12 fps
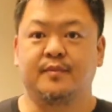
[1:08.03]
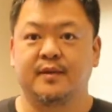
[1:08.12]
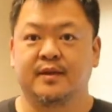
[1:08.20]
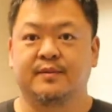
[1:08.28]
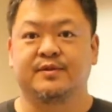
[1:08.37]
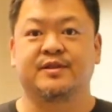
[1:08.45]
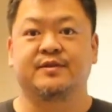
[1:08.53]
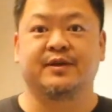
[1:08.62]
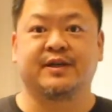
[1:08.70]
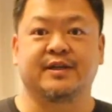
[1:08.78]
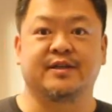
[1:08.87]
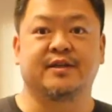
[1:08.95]
Let me see if we
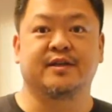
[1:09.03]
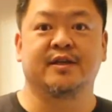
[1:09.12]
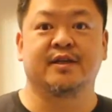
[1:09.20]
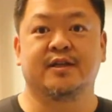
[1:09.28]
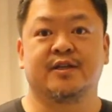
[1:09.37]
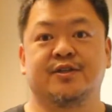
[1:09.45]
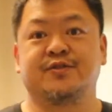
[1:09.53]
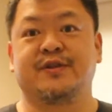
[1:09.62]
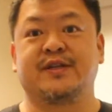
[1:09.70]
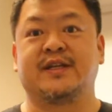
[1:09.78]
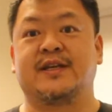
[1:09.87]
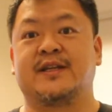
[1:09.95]
can do
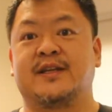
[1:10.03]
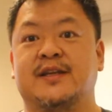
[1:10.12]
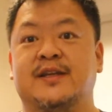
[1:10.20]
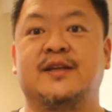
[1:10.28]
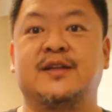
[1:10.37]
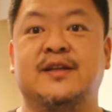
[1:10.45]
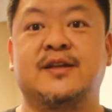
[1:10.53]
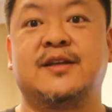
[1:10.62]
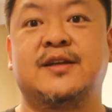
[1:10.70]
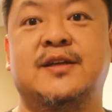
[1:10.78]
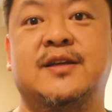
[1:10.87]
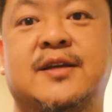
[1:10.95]
it in,
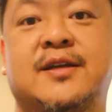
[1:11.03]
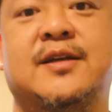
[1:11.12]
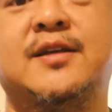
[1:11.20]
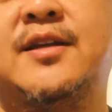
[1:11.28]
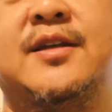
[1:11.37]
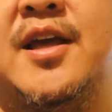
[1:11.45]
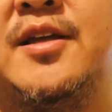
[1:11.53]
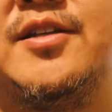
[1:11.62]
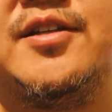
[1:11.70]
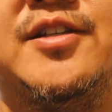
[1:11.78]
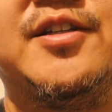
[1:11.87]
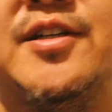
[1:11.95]

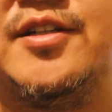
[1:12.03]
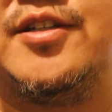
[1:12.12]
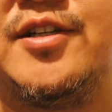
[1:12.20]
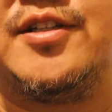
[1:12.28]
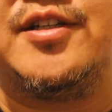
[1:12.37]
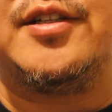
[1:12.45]
let's adjust this